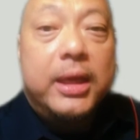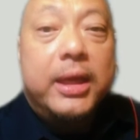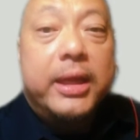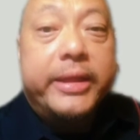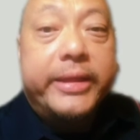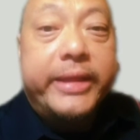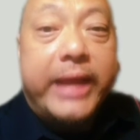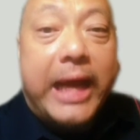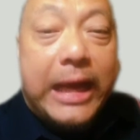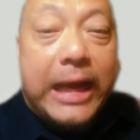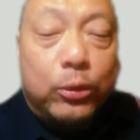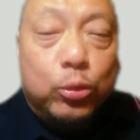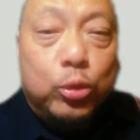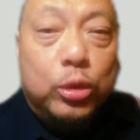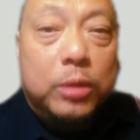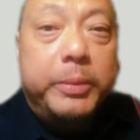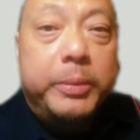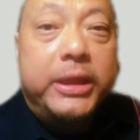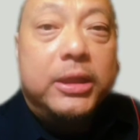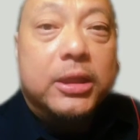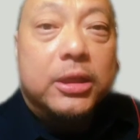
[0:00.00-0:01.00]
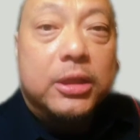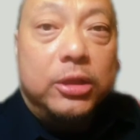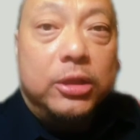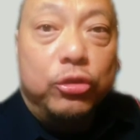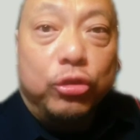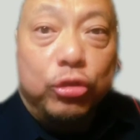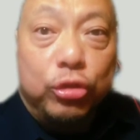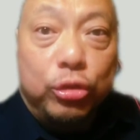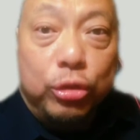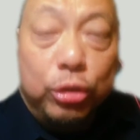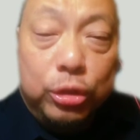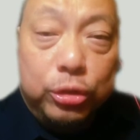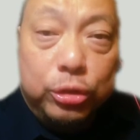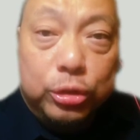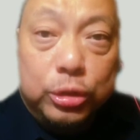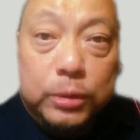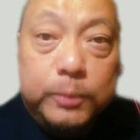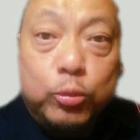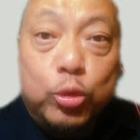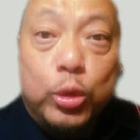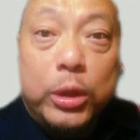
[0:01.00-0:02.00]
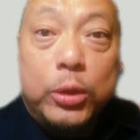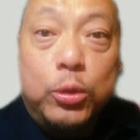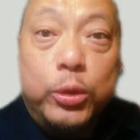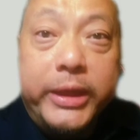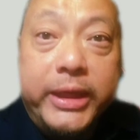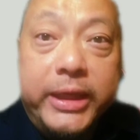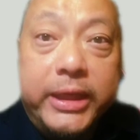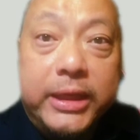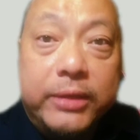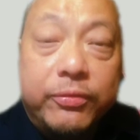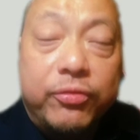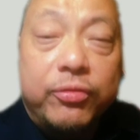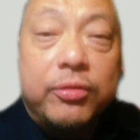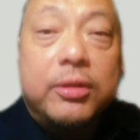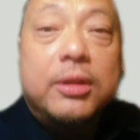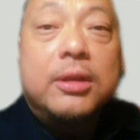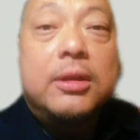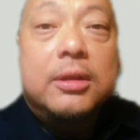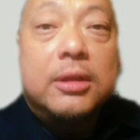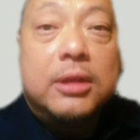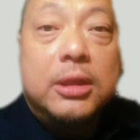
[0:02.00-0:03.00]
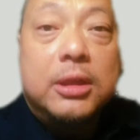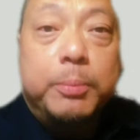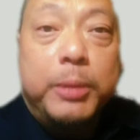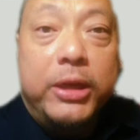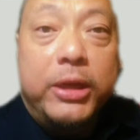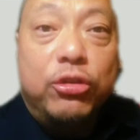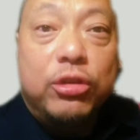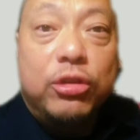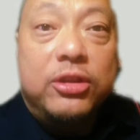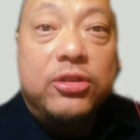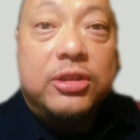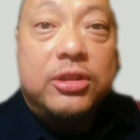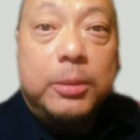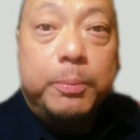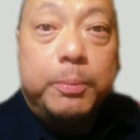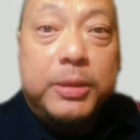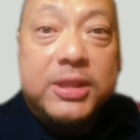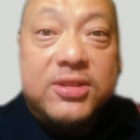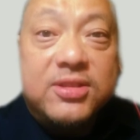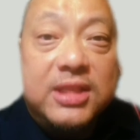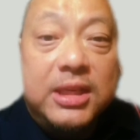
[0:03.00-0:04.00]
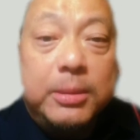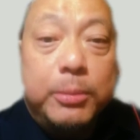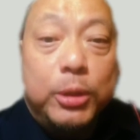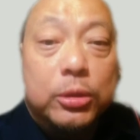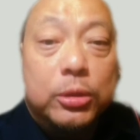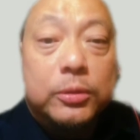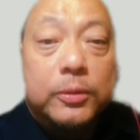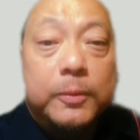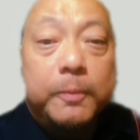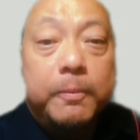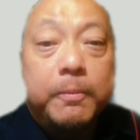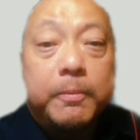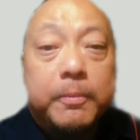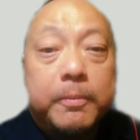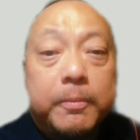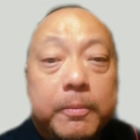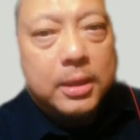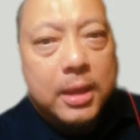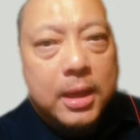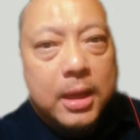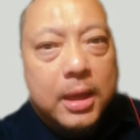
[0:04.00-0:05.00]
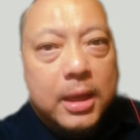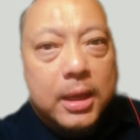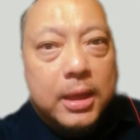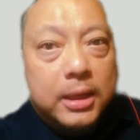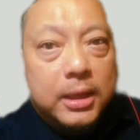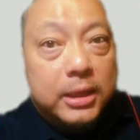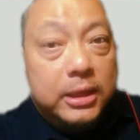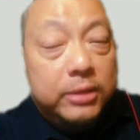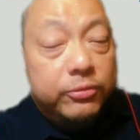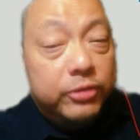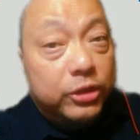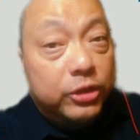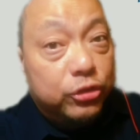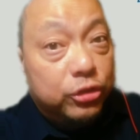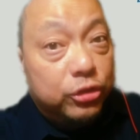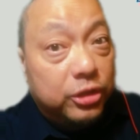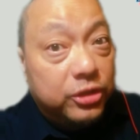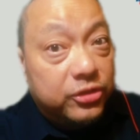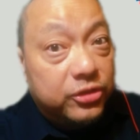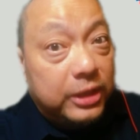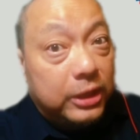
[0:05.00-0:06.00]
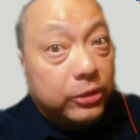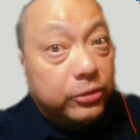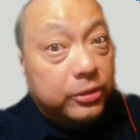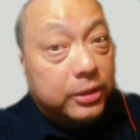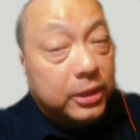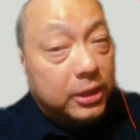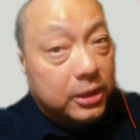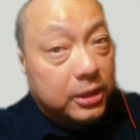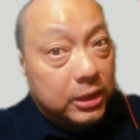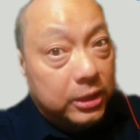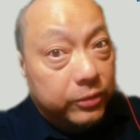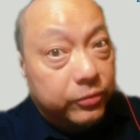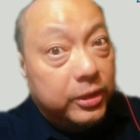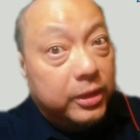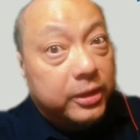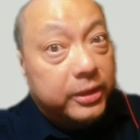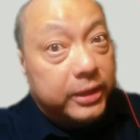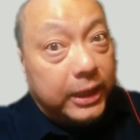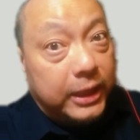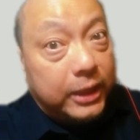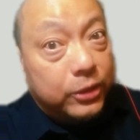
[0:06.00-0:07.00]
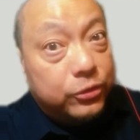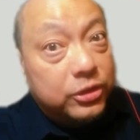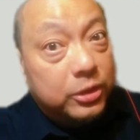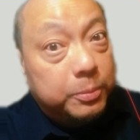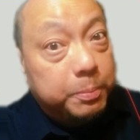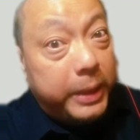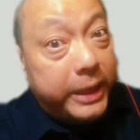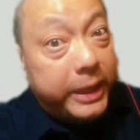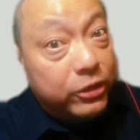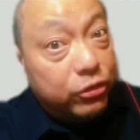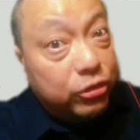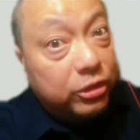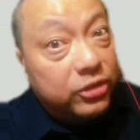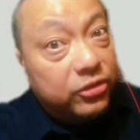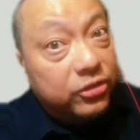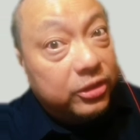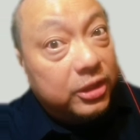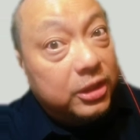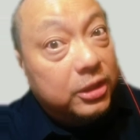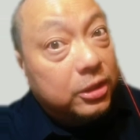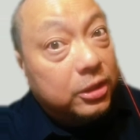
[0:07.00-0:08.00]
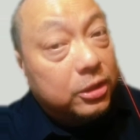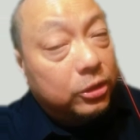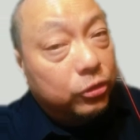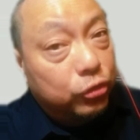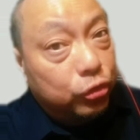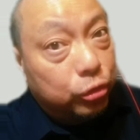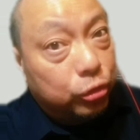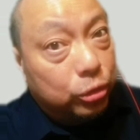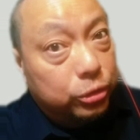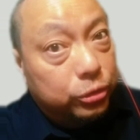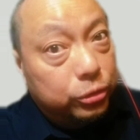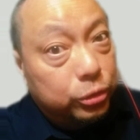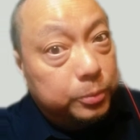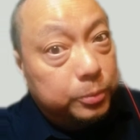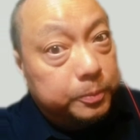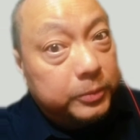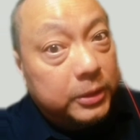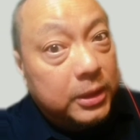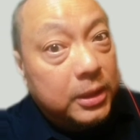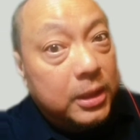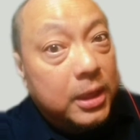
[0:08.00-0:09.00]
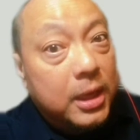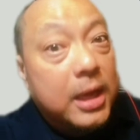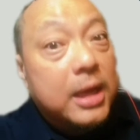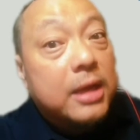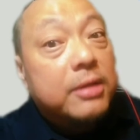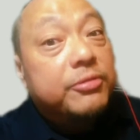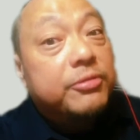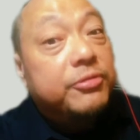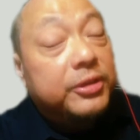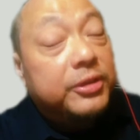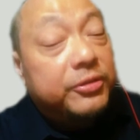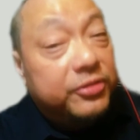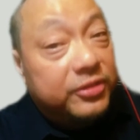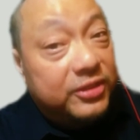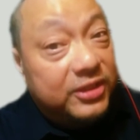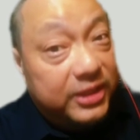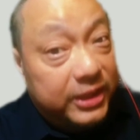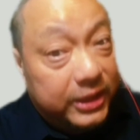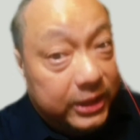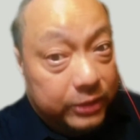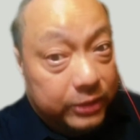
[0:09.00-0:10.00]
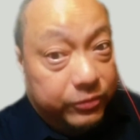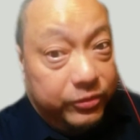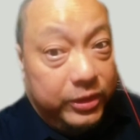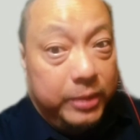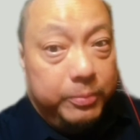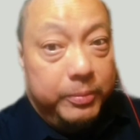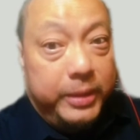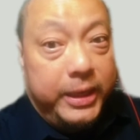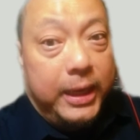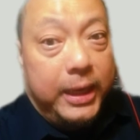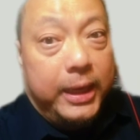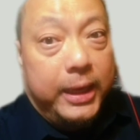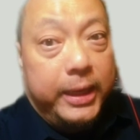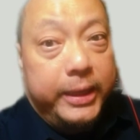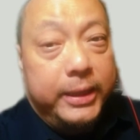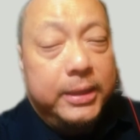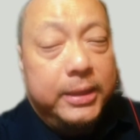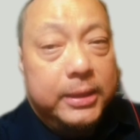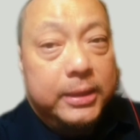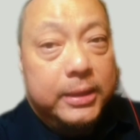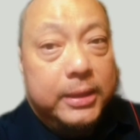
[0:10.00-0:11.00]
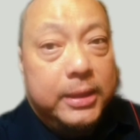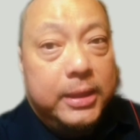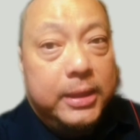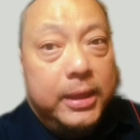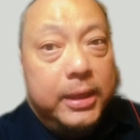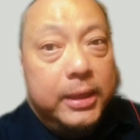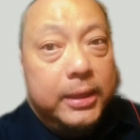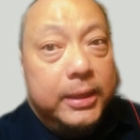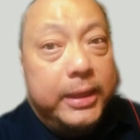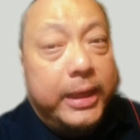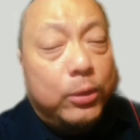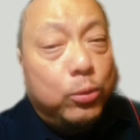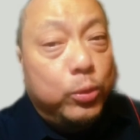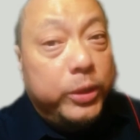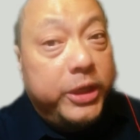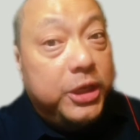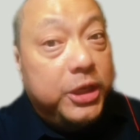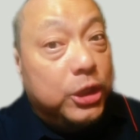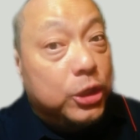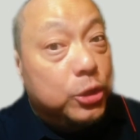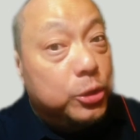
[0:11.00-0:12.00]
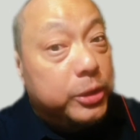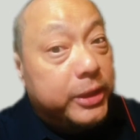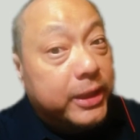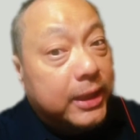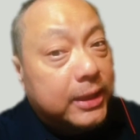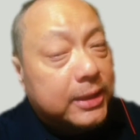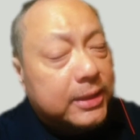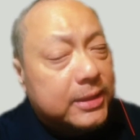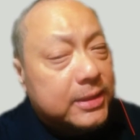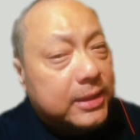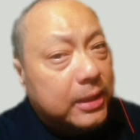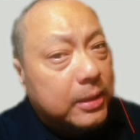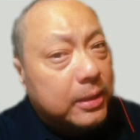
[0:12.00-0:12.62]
That would be the control group where we give the patients the placebo. If it turns out that of the 1,000 patients in the control group, 15 of them die, then we know that